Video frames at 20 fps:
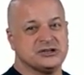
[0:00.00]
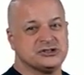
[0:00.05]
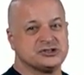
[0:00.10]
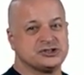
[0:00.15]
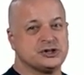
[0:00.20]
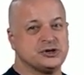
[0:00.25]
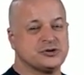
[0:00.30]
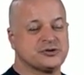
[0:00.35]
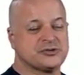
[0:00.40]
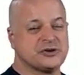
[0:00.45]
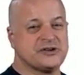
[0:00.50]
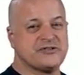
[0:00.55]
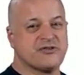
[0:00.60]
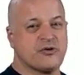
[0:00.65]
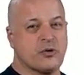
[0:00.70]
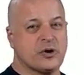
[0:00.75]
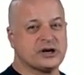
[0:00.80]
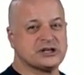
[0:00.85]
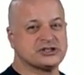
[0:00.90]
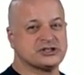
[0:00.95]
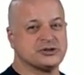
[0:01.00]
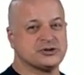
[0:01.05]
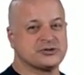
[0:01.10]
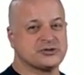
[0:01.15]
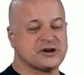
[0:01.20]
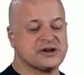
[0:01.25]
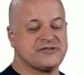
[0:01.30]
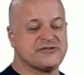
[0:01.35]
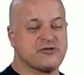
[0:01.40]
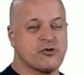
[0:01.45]
2-3-4,
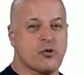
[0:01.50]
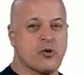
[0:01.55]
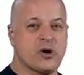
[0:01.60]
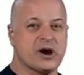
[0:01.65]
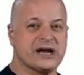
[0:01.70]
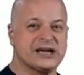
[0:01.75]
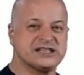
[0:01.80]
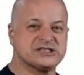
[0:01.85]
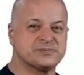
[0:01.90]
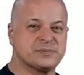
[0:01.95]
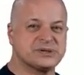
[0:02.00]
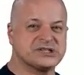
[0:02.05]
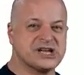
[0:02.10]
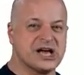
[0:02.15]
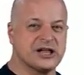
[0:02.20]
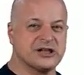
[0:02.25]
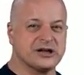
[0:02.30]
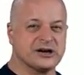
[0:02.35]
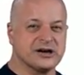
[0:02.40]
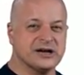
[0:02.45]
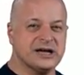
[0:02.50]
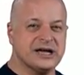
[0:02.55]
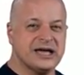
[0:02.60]
2-3-4 is patellar.